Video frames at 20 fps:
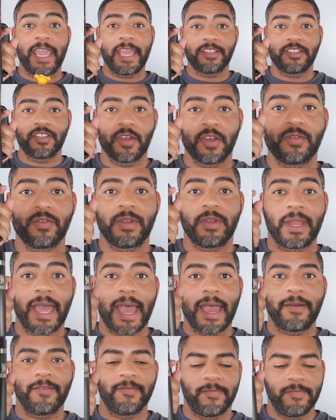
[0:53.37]
So
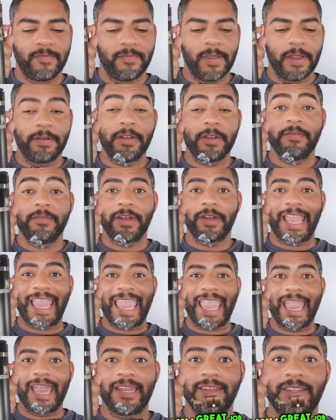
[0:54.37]
very, very
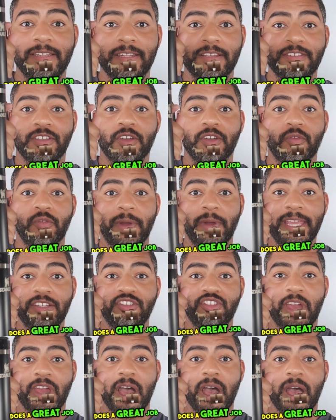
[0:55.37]
handy, does a great
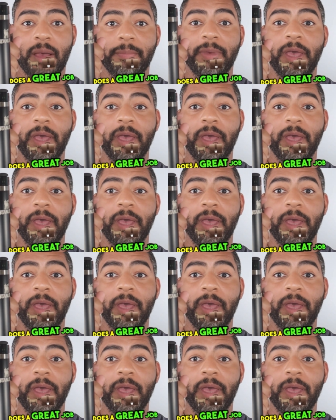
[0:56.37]
job